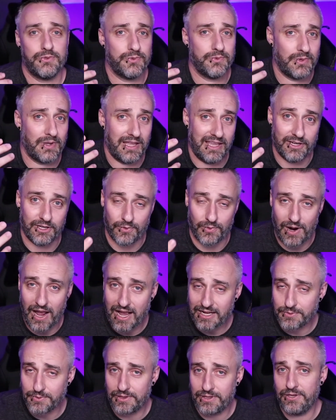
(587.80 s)

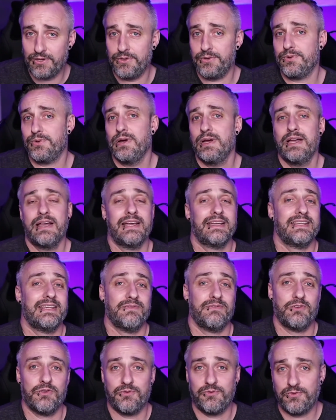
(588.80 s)
interact with you,
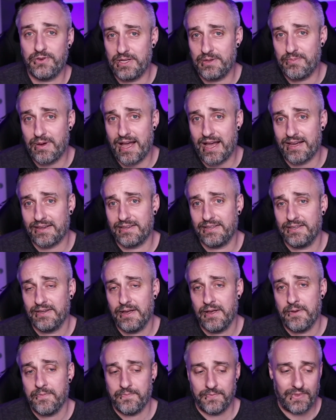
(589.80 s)
give you feedback,
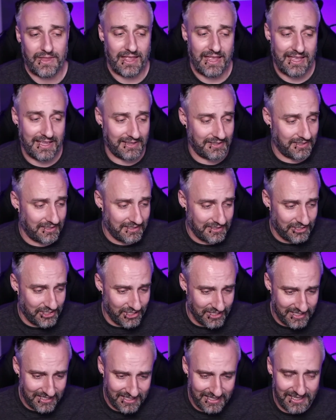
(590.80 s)
and
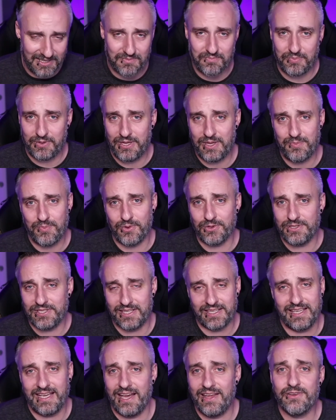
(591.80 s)
just get people
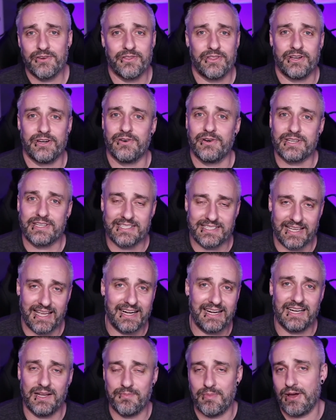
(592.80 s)
together that are
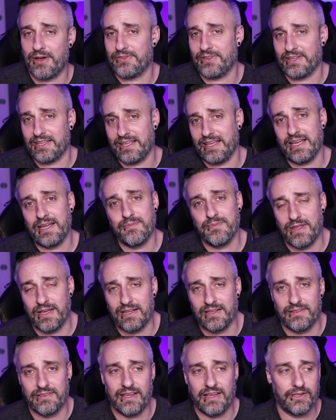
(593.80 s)
excited about the game
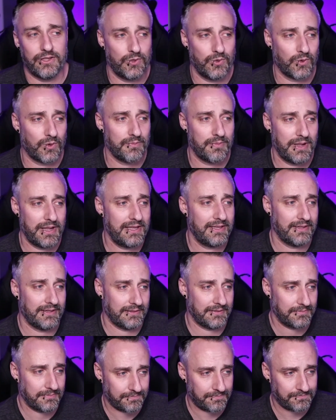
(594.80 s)
that you're
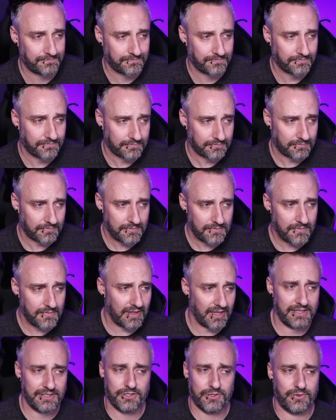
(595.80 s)
making.
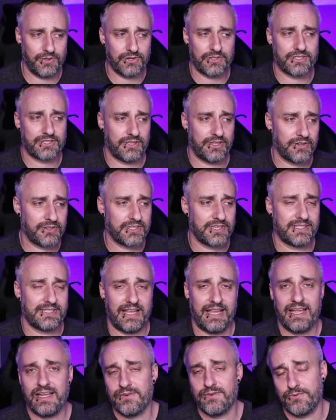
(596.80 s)
And so there's just a
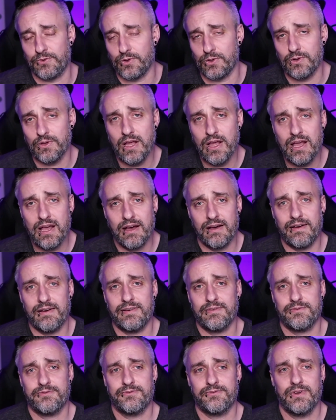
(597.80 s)
handful
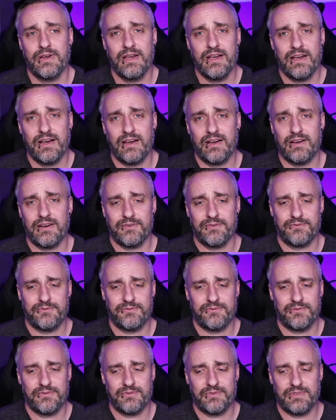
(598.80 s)
of
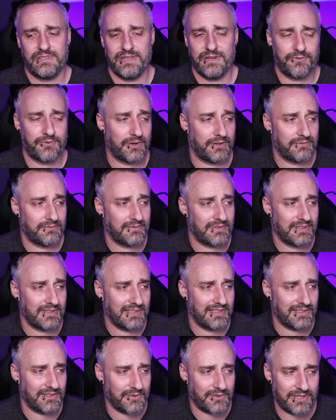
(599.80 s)
of different,
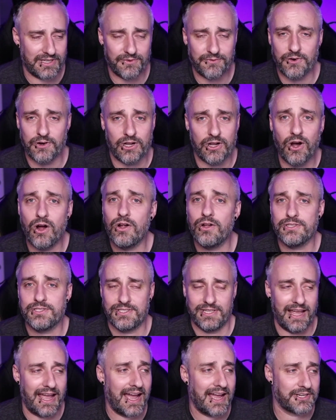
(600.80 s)
the different calls
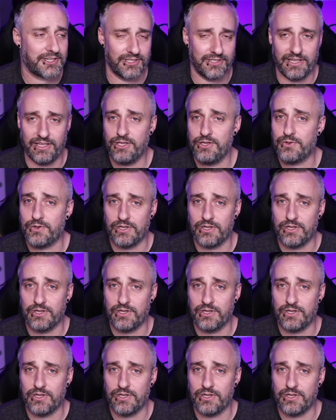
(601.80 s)
to action that you can